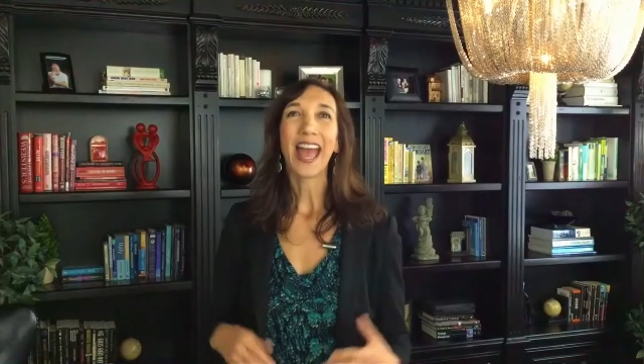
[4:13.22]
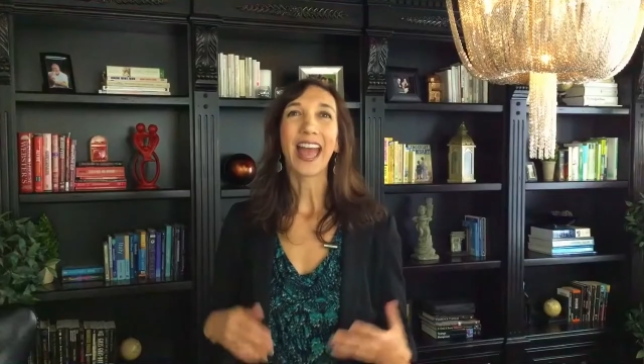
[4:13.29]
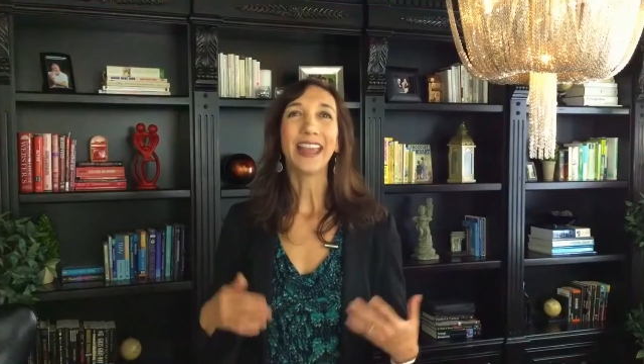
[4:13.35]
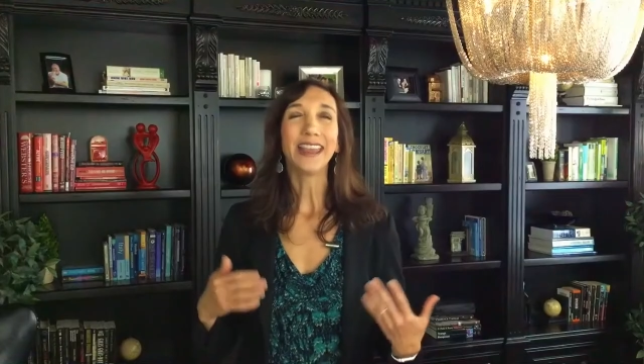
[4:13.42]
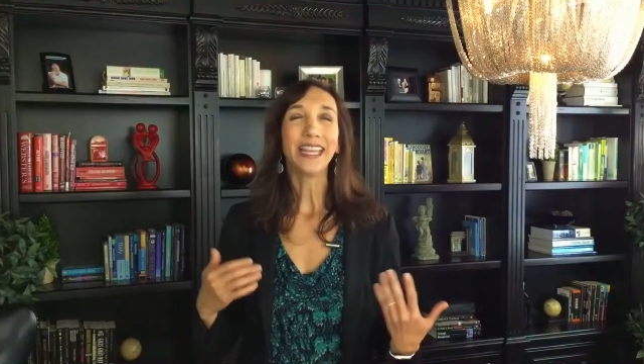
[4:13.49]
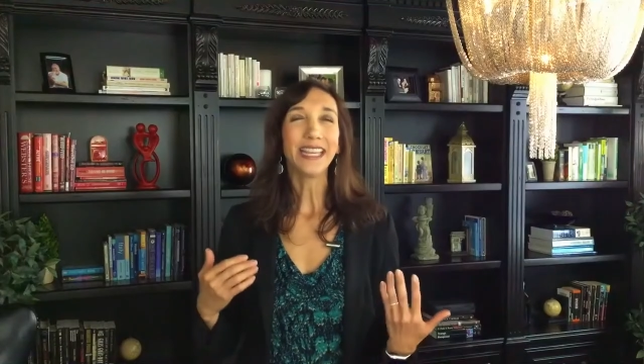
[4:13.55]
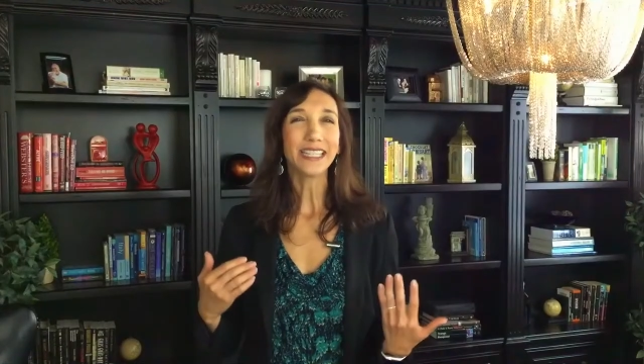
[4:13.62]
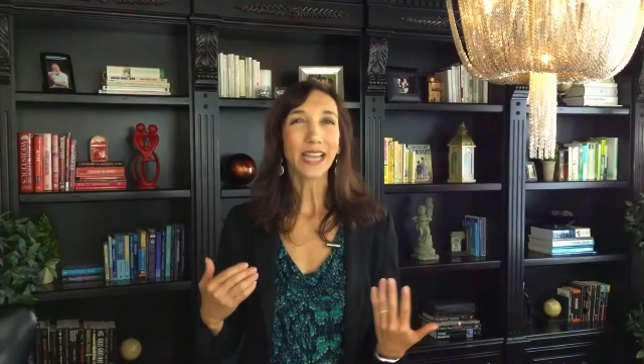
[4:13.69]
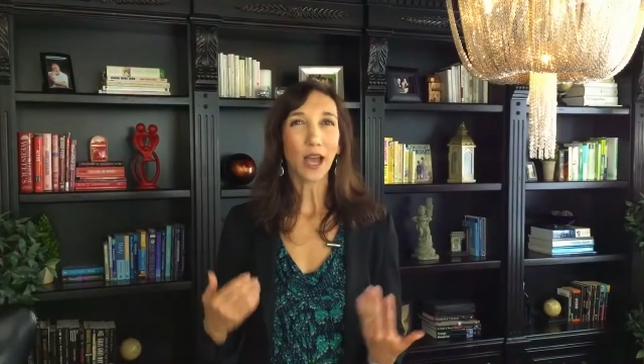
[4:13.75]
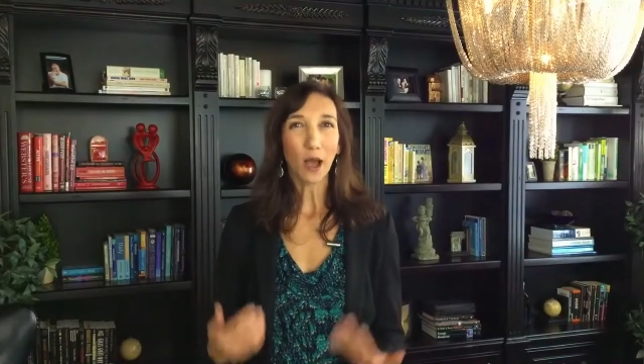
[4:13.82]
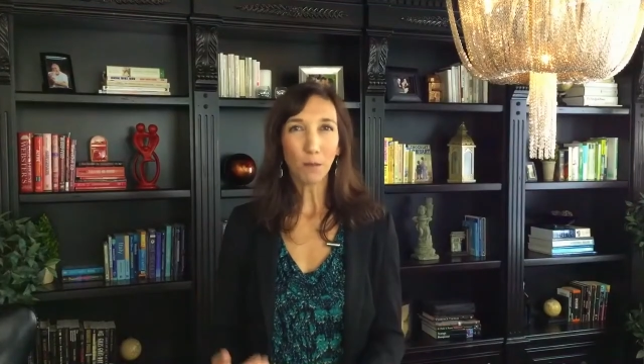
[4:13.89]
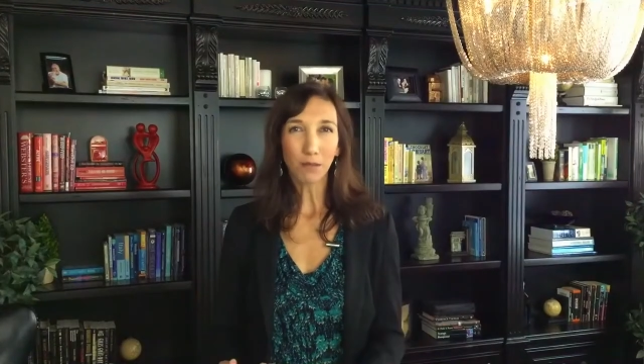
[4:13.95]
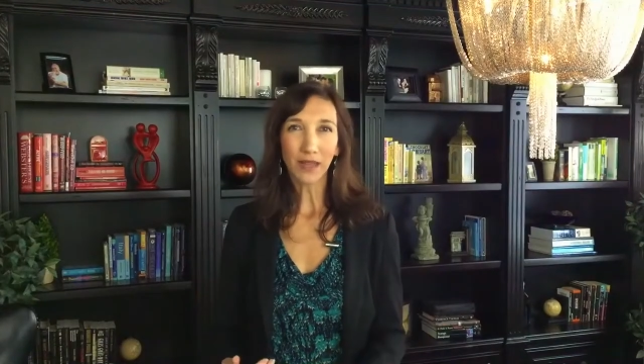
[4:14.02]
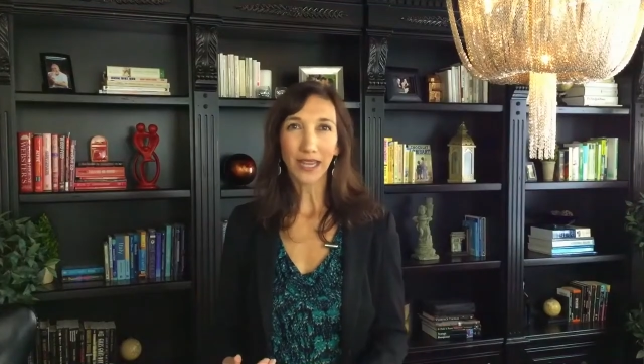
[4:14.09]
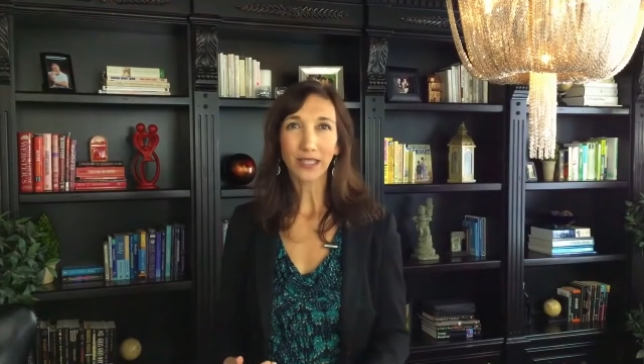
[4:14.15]
And these
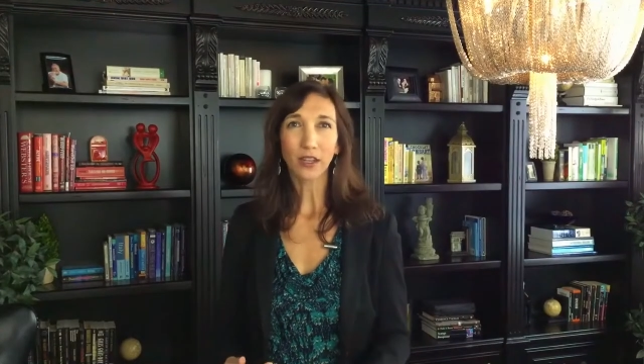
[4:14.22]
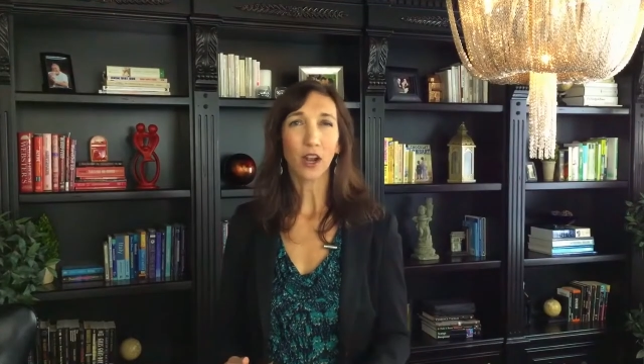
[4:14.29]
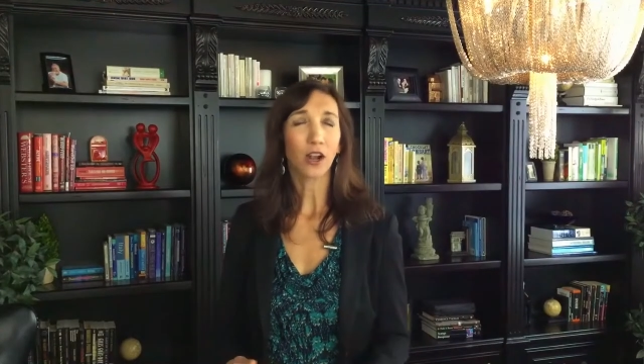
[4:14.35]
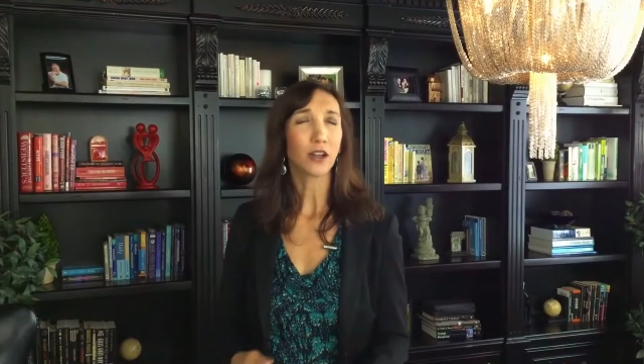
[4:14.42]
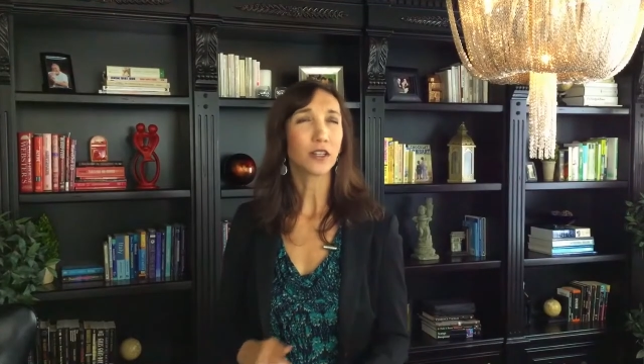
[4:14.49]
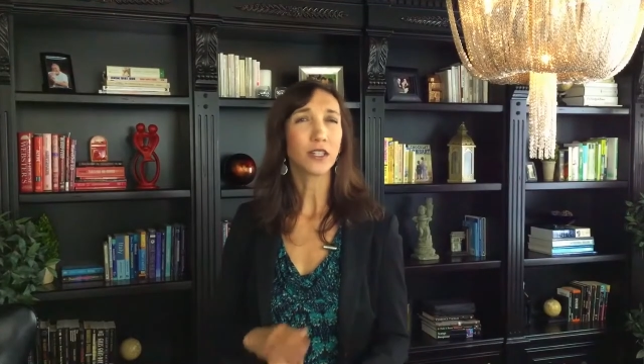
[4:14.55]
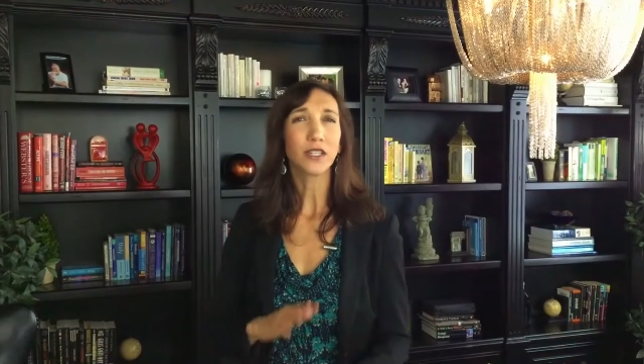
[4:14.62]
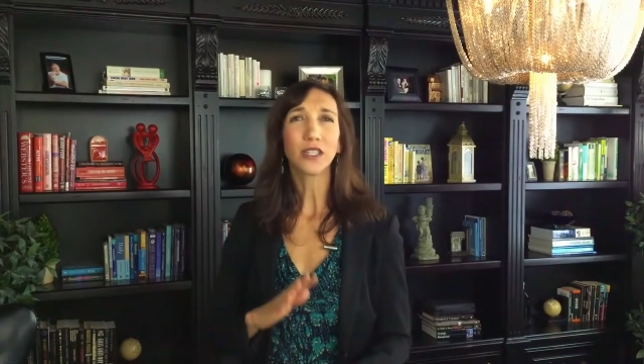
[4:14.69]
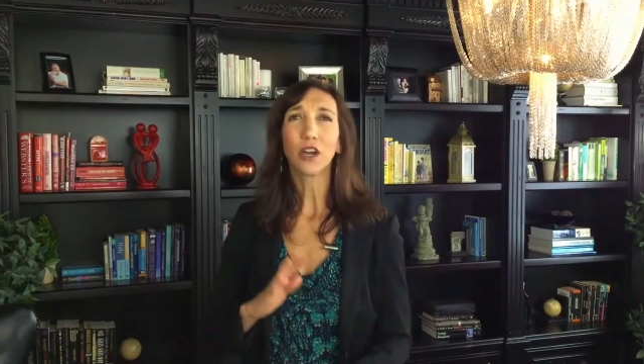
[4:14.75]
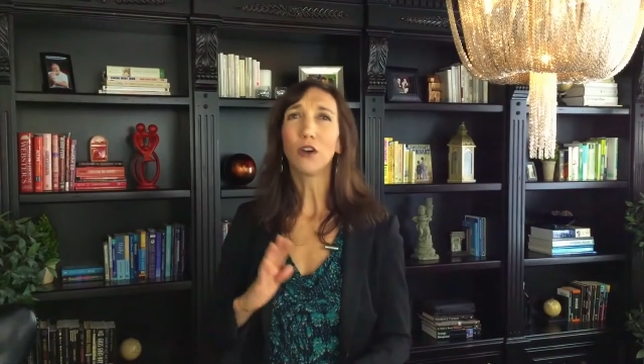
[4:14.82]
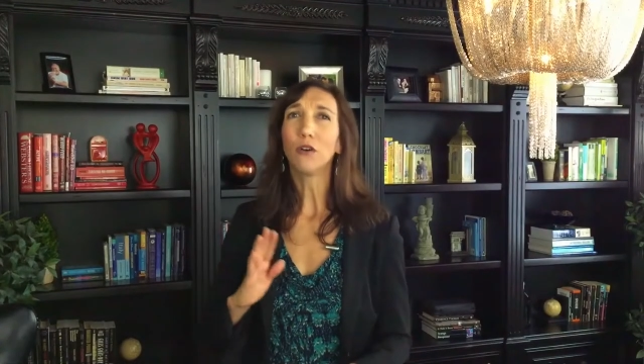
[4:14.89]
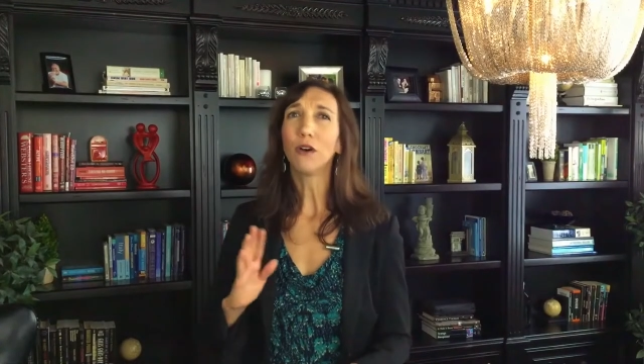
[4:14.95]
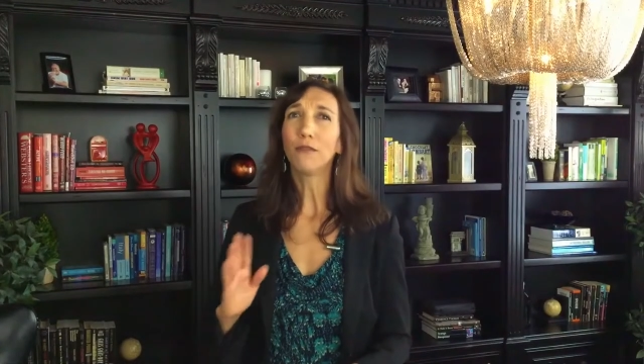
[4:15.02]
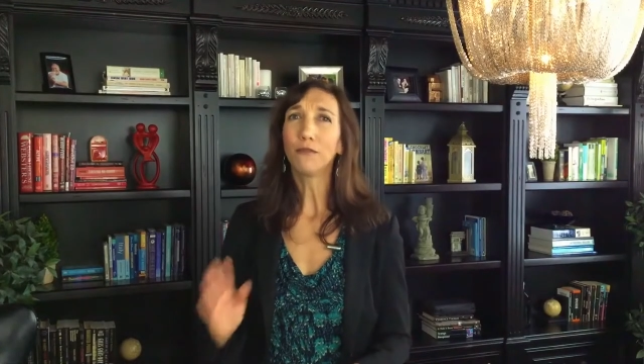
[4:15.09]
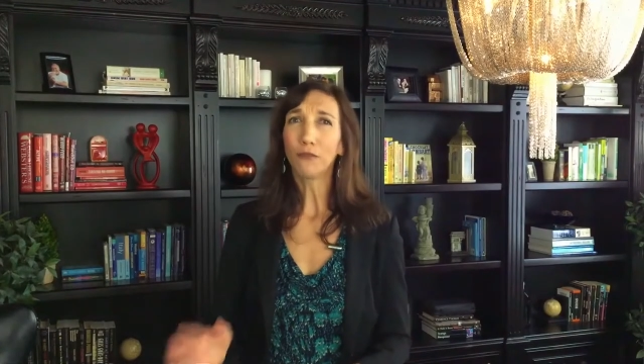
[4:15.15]
uplights are
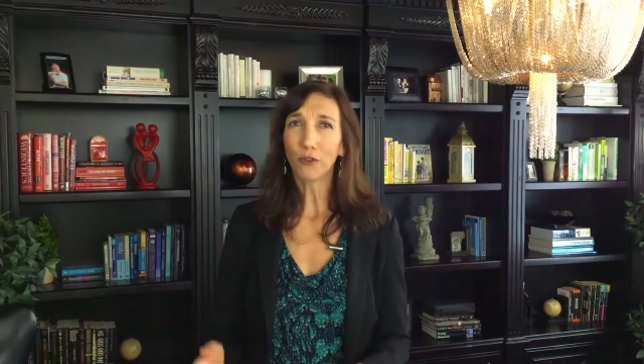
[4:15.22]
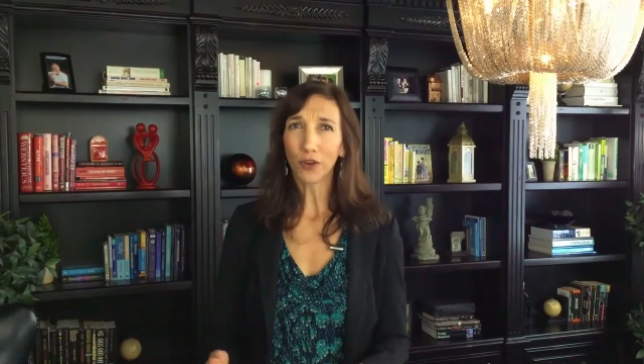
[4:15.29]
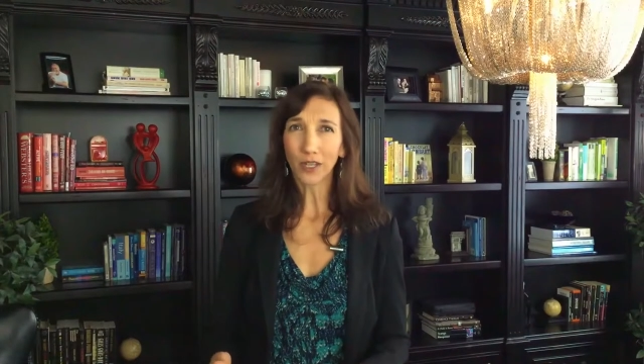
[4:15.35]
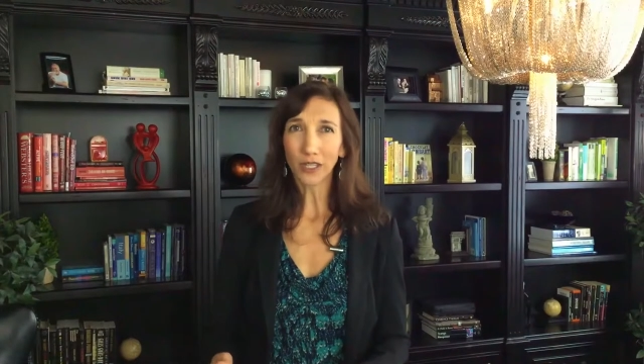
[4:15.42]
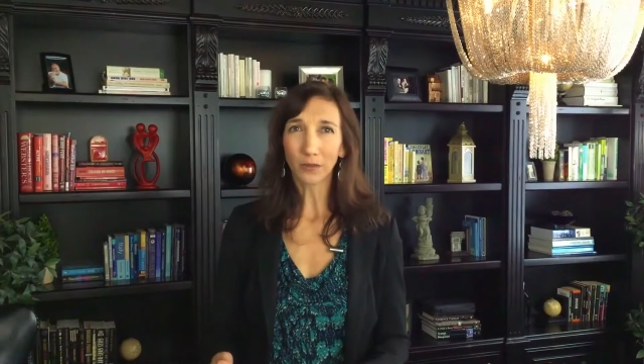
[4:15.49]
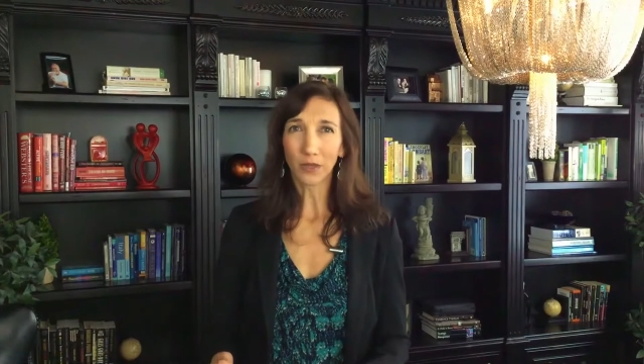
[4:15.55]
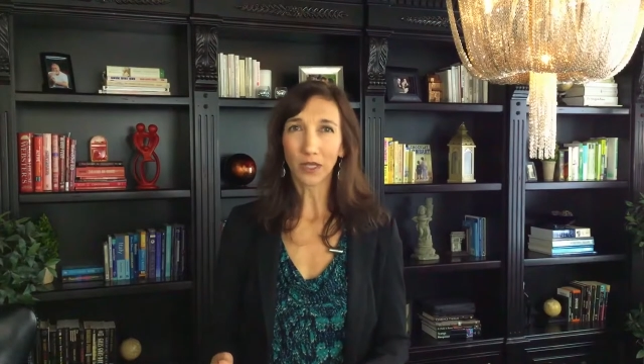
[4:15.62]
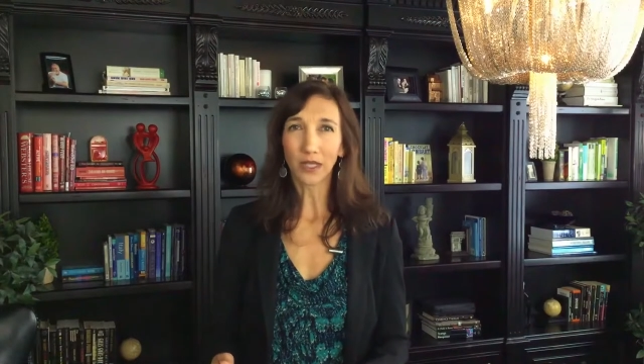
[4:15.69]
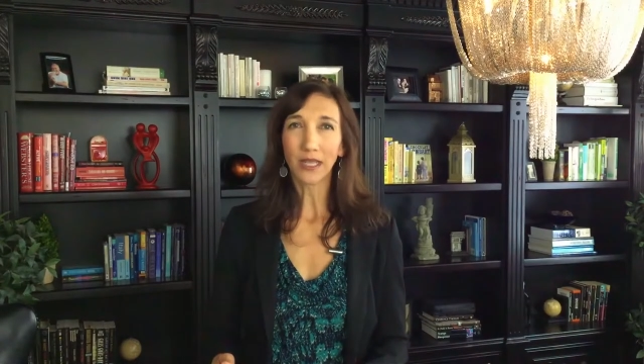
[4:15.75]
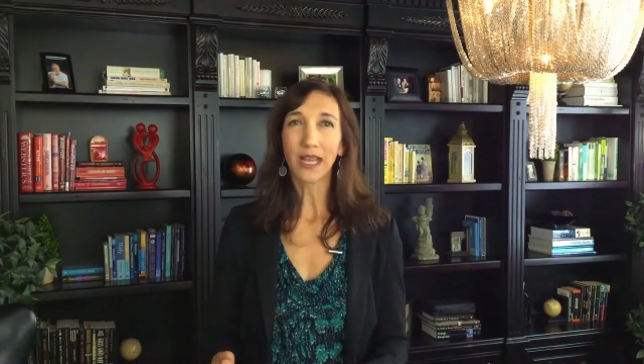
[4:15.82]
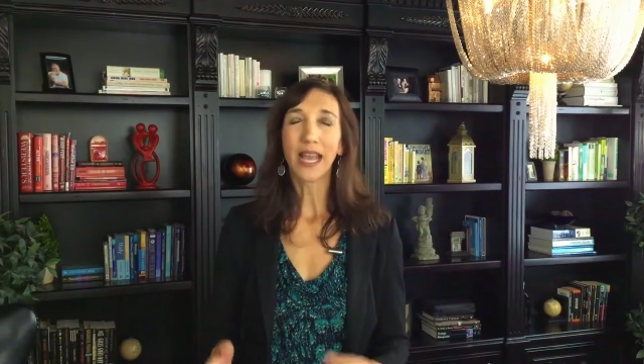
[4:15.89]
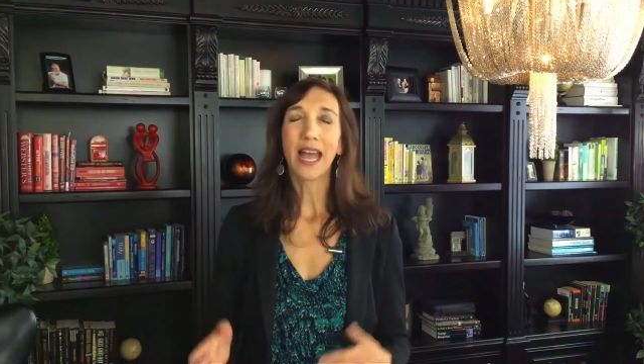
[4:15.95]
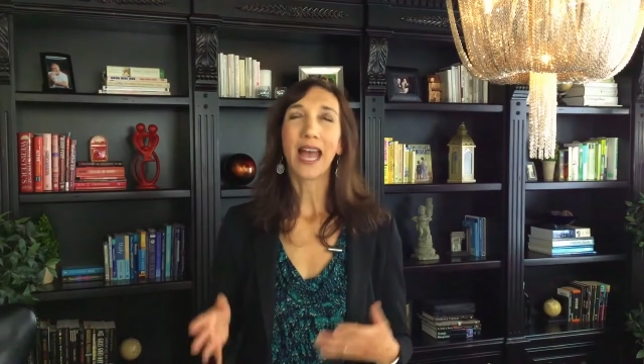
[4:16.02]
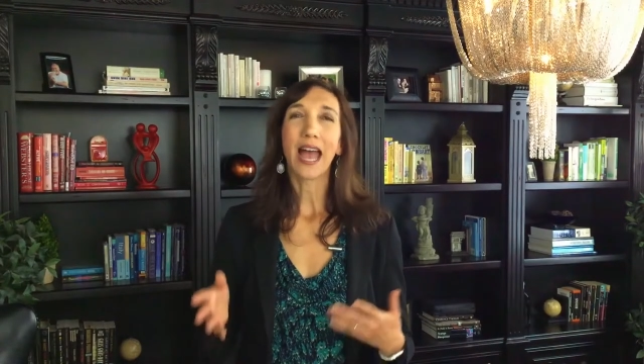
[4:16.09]
so affordable,